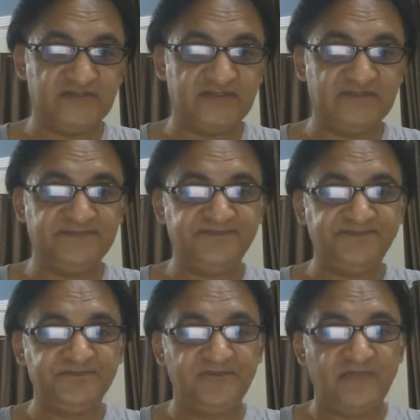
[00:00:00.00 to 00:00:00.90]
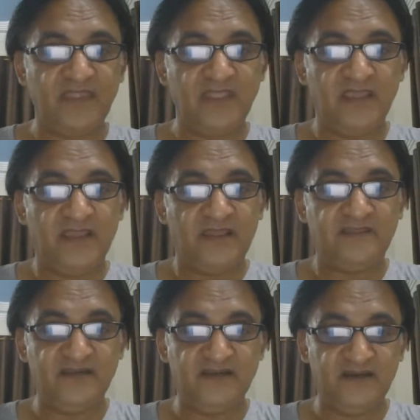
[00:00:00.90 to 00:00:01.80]
Okay,
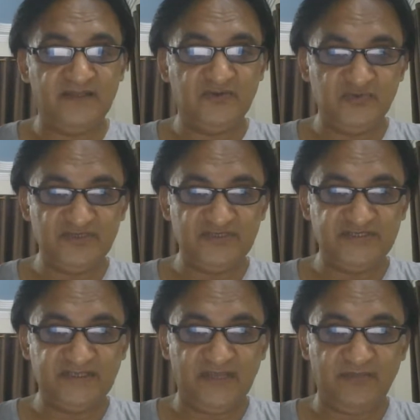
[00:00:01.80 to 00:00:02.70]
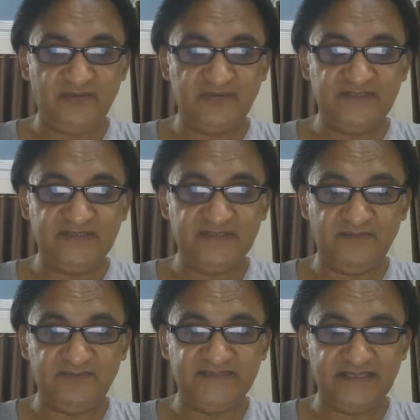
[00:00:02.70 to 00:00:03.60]
there are the questions about the
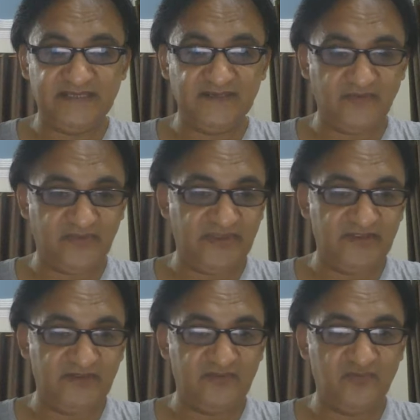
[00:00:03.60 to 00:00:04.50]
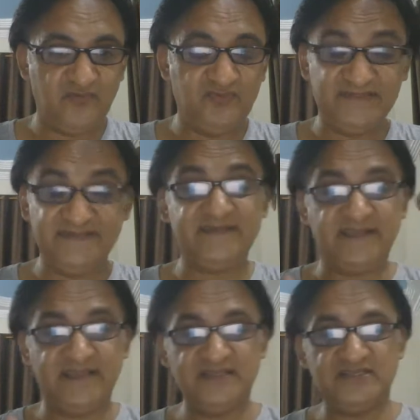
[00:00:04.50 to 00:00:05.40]
thumb sucking. Okay, so this is
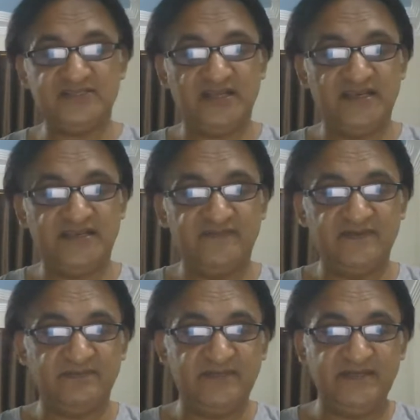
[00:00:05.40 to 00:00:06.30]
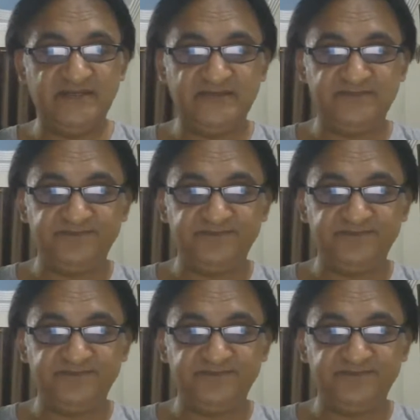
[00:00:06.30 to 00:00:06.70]
again the child development.